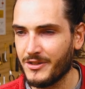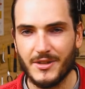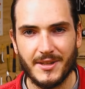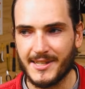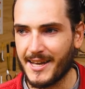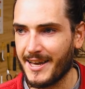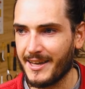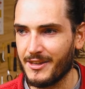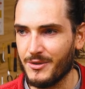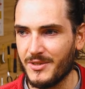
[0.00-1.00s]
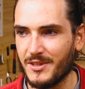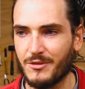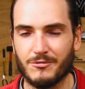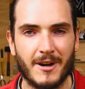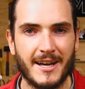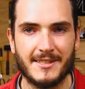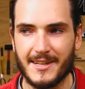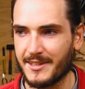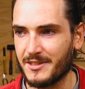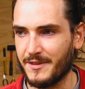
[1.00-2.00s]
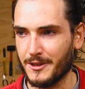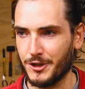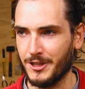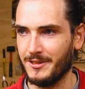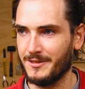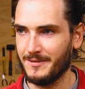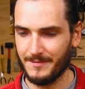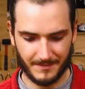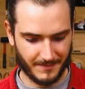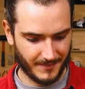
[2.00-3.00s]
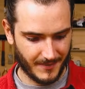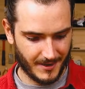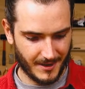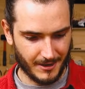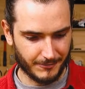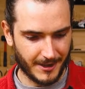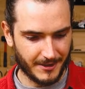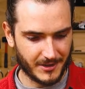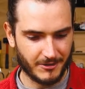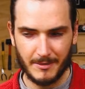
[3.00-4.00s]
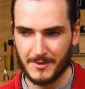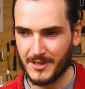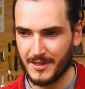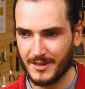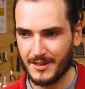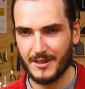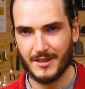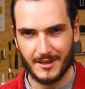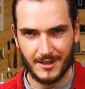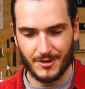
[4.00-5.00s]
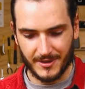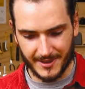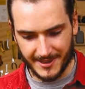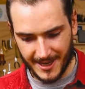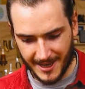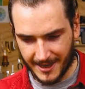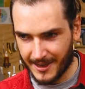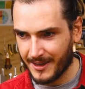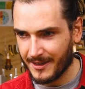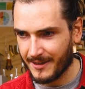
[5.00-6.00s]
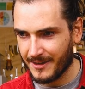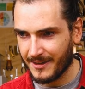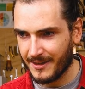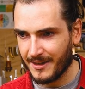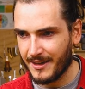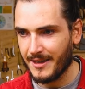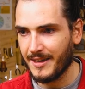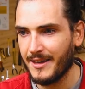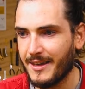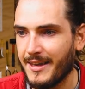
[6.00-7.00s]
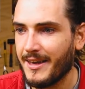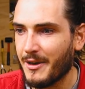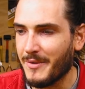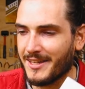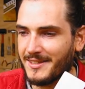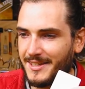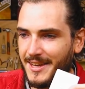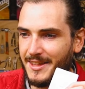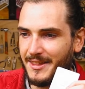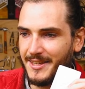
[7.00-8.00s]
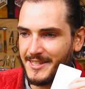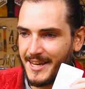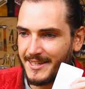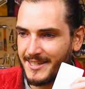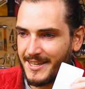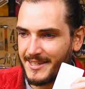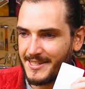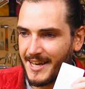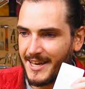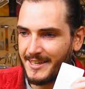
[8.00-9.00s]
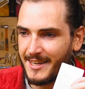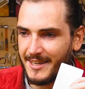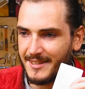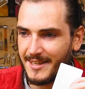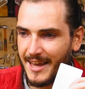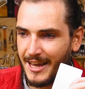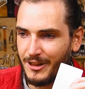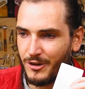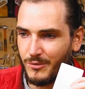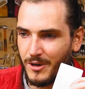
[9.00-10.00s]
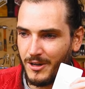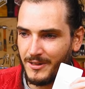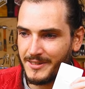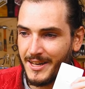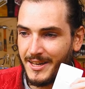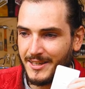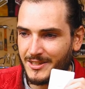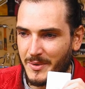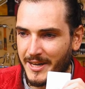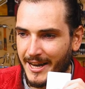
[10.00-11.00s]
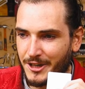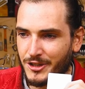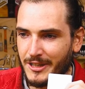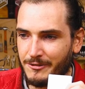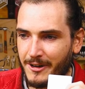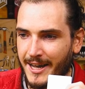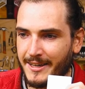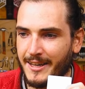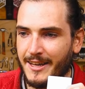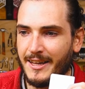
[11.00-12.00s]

to the tag using the write text function. I'll run the script, use the tag, and we can see that the text in the tag is hello world. So we can actually write